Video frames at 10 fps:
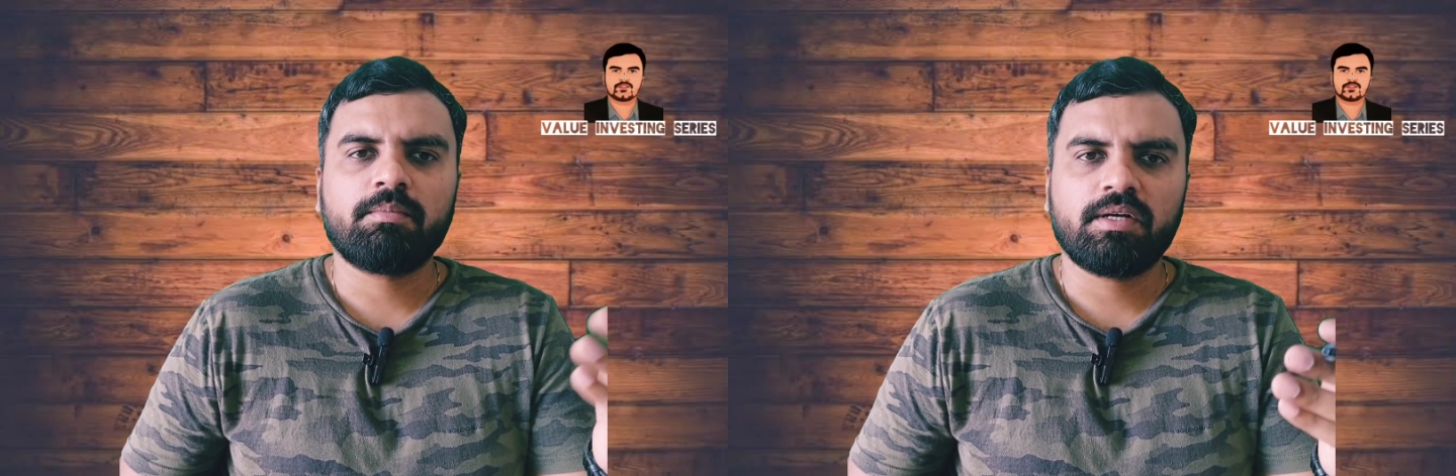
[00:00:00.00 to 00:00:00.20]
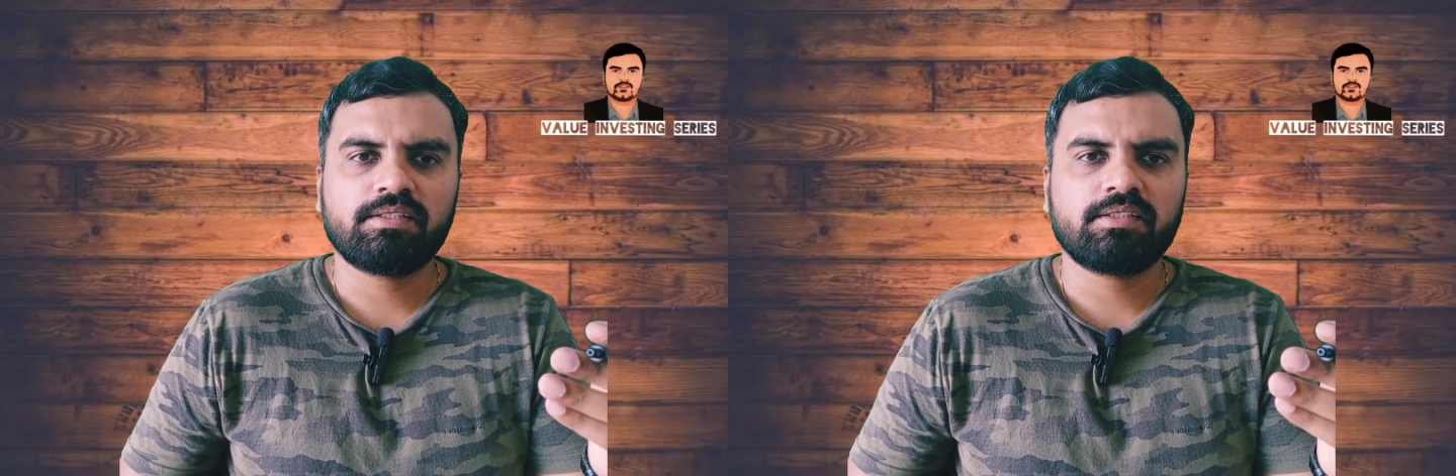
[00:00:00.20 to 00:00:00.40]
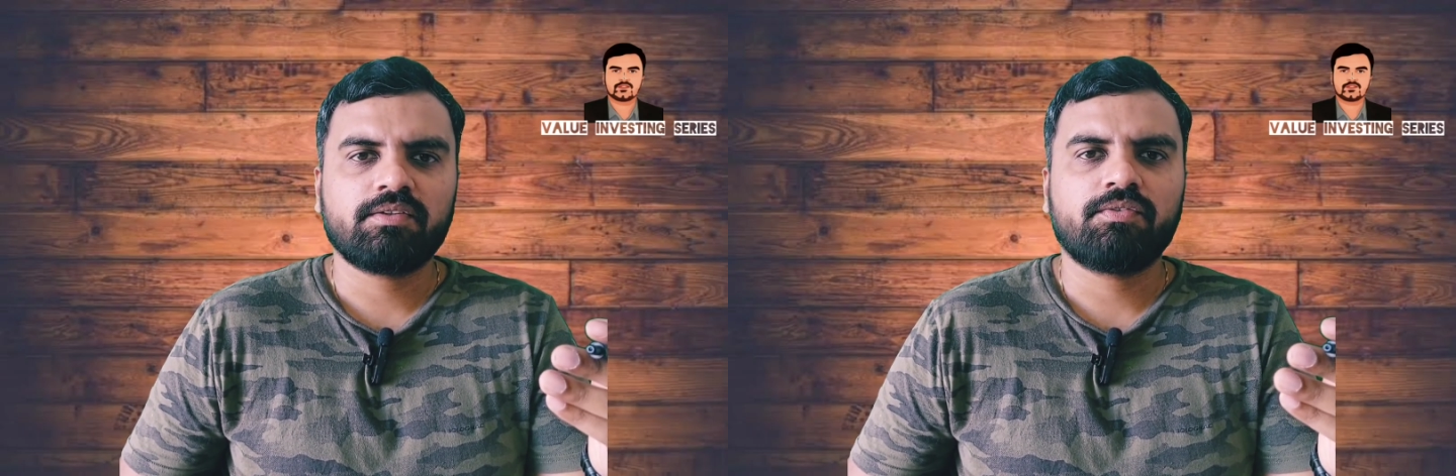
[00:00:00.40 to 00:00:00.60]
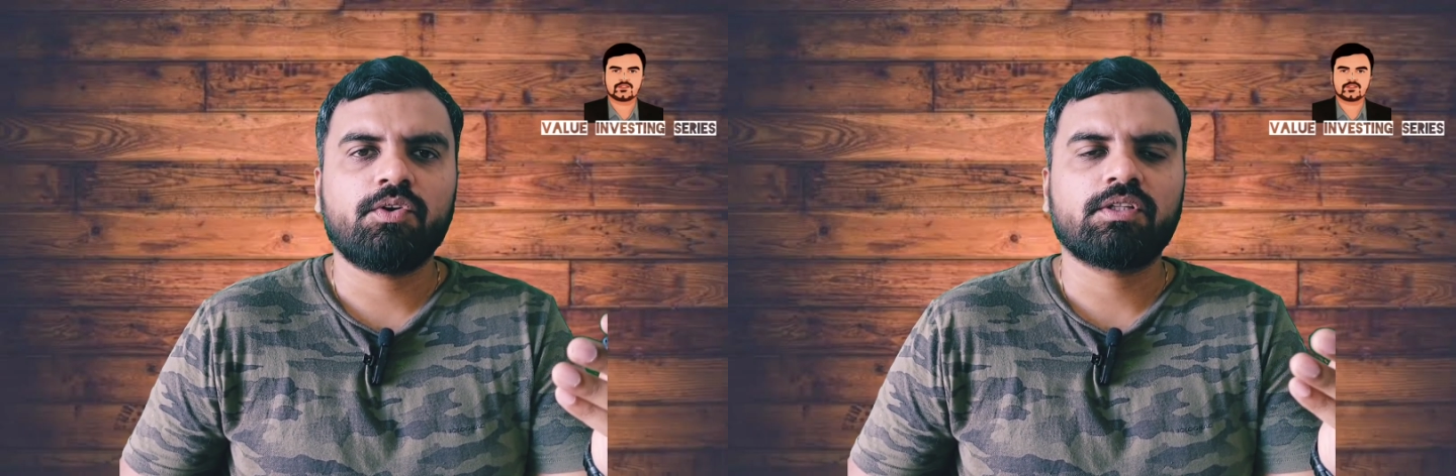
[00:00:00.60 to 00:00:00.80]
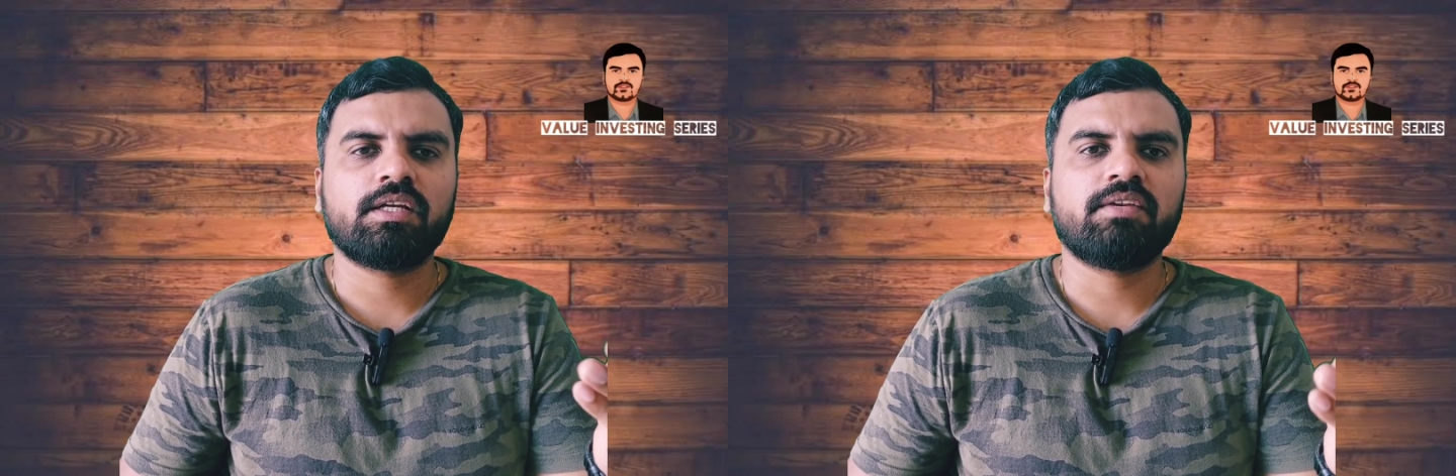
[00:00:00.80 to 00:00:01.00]
2-3
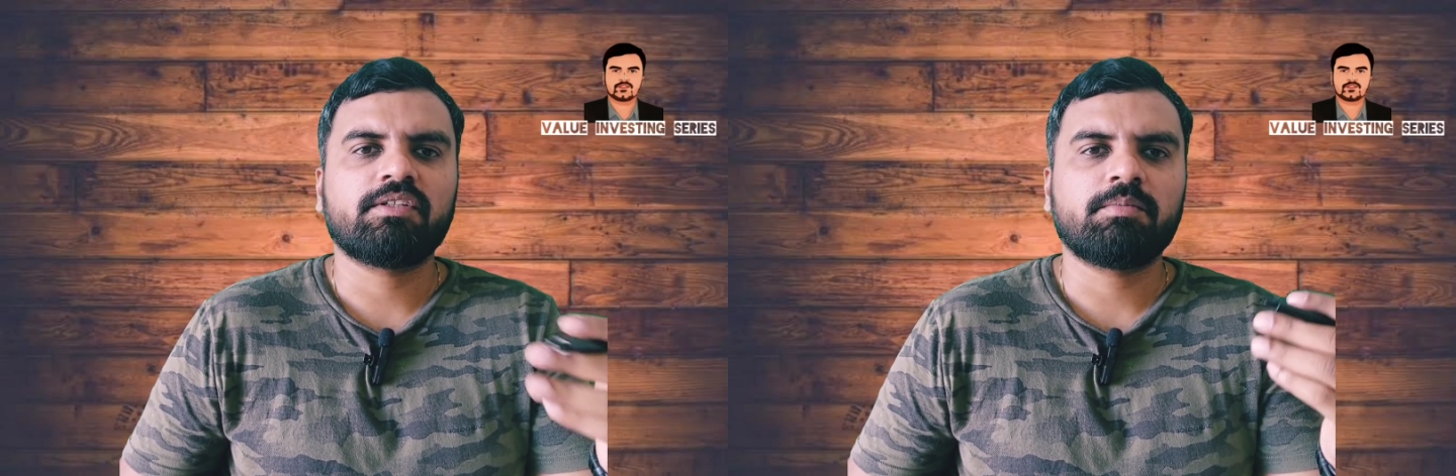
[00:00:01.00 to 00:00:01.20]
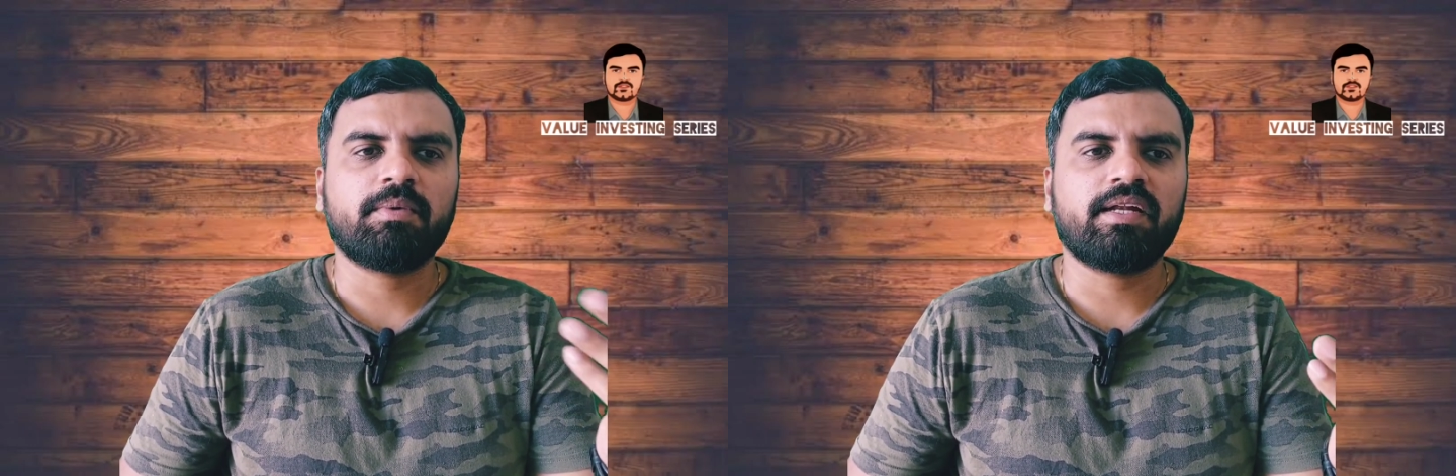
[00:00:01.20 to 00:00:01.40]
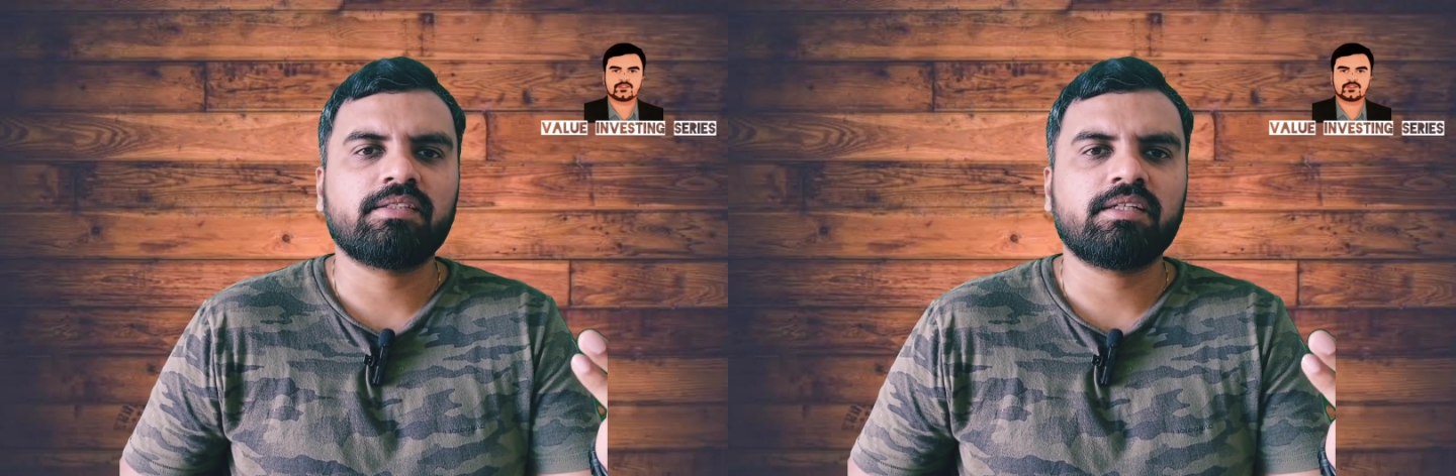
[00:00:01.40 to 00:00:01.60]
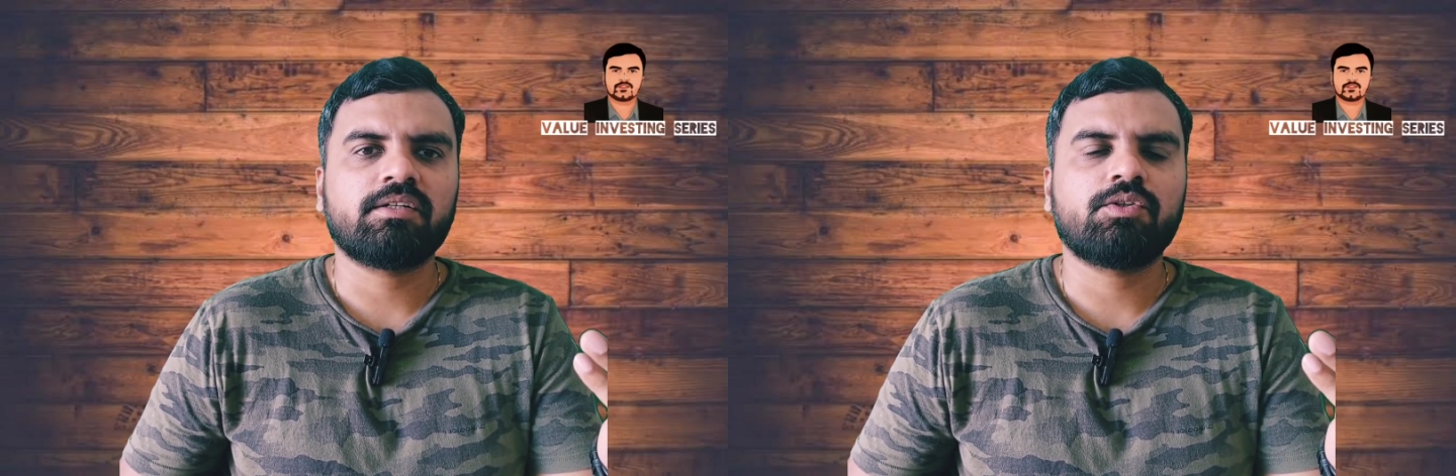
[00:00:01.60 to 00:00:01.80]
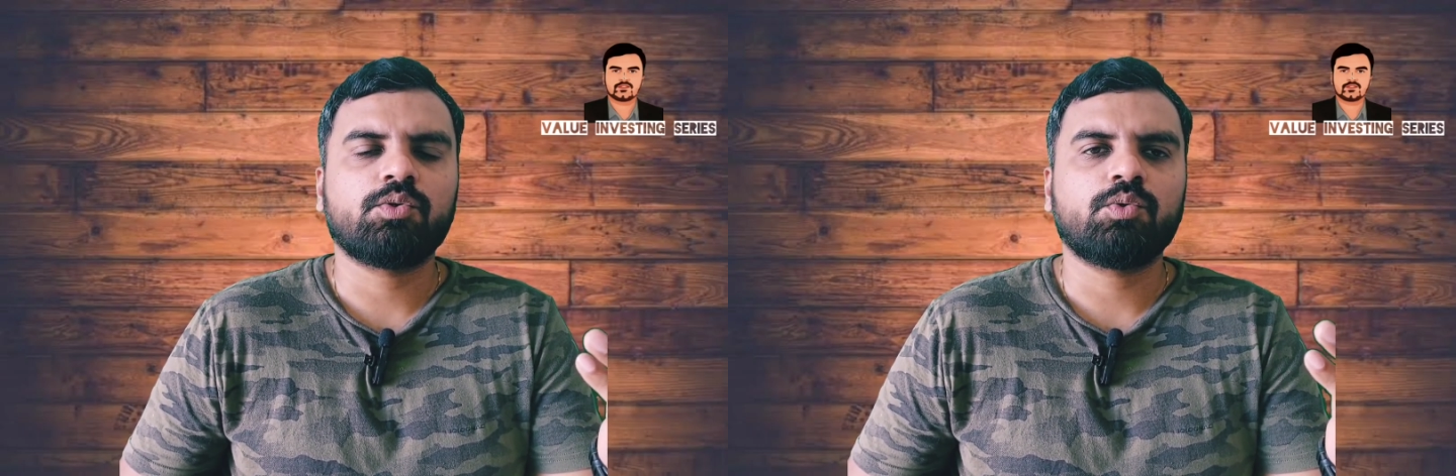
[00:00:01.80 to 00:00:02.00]
months, for the investment
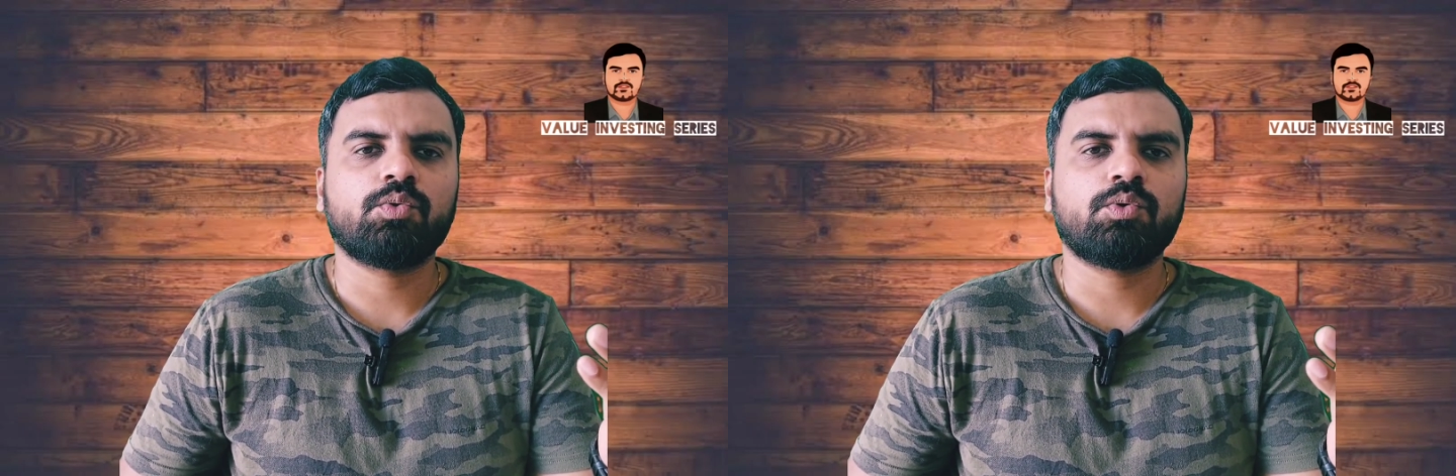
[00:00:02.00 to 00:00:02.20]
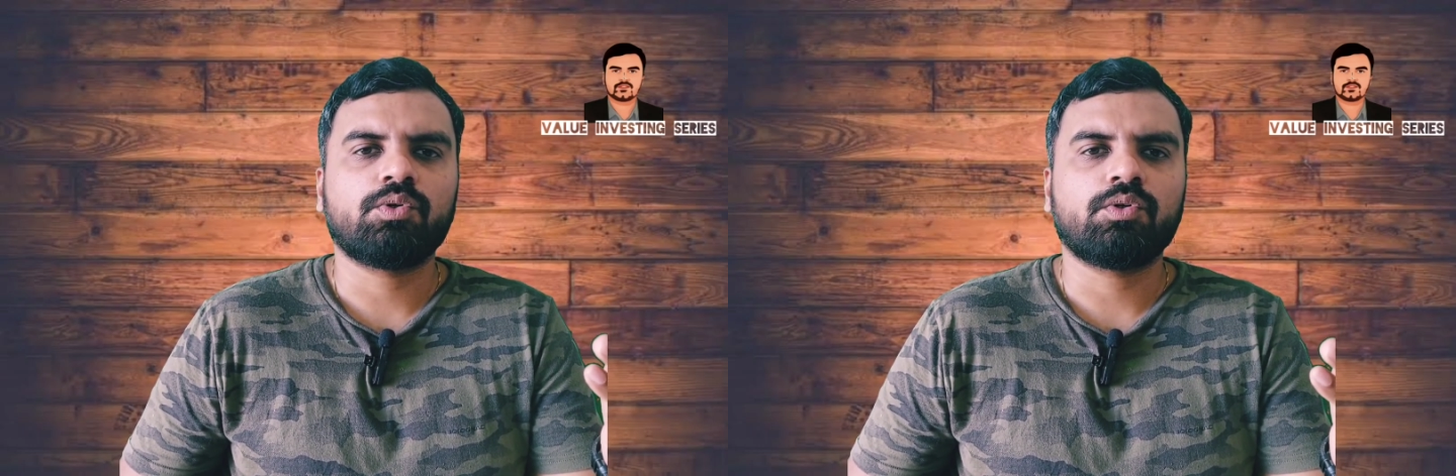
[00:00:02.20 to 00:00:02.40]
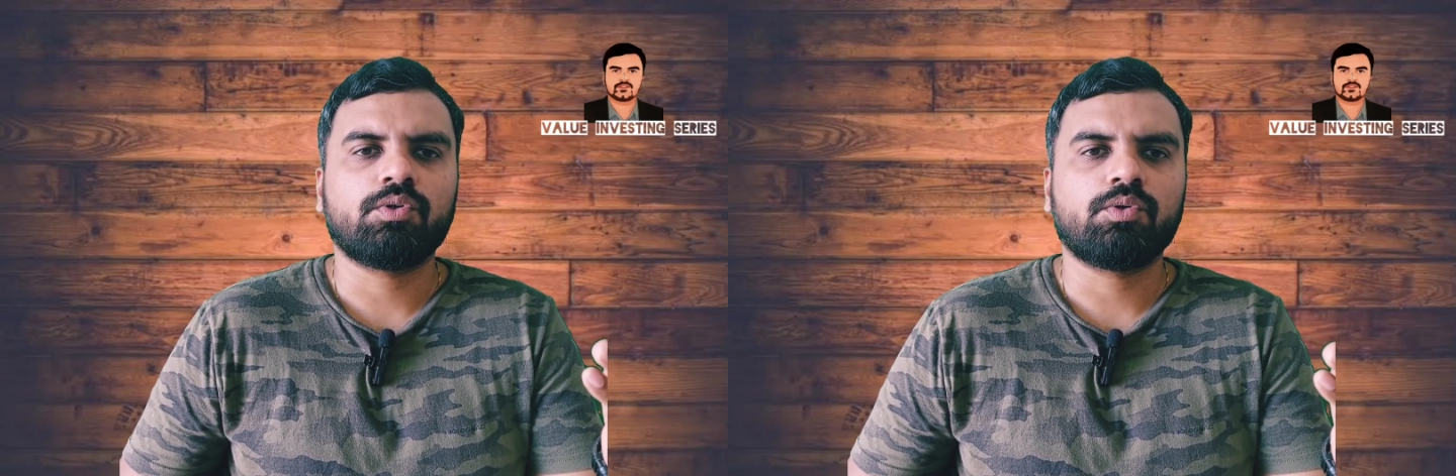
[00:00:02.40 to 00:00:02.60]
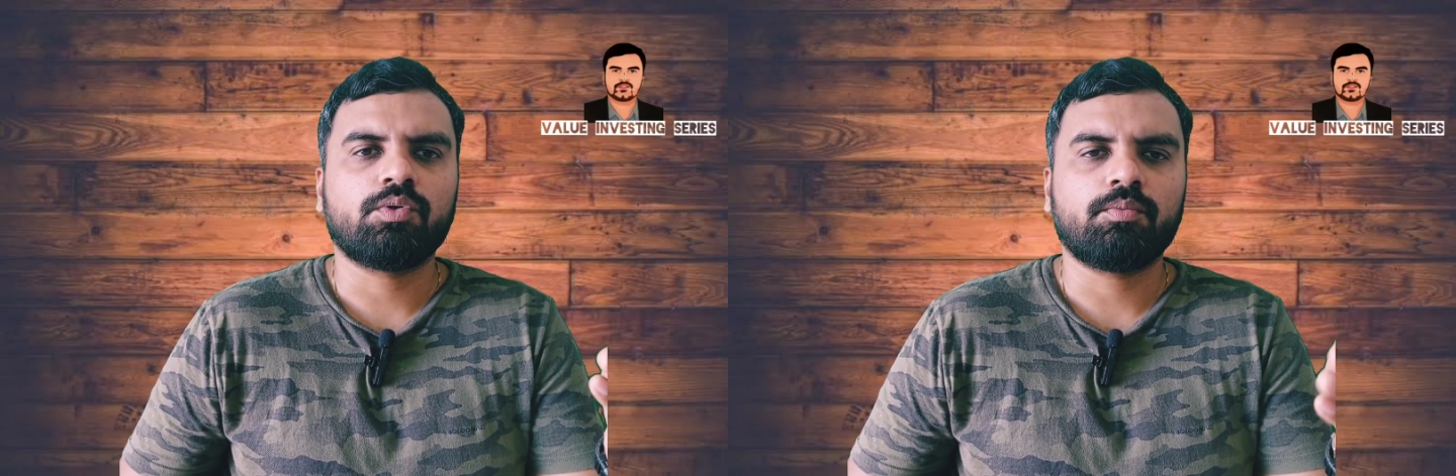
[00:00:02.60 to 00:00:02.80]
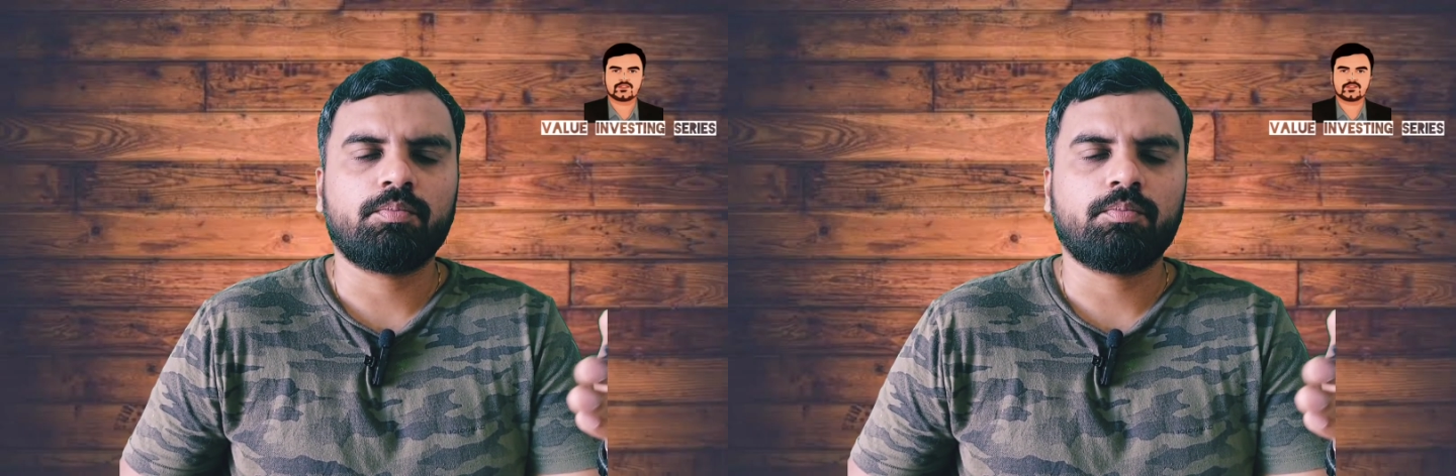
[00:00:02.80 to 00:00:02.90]
manager to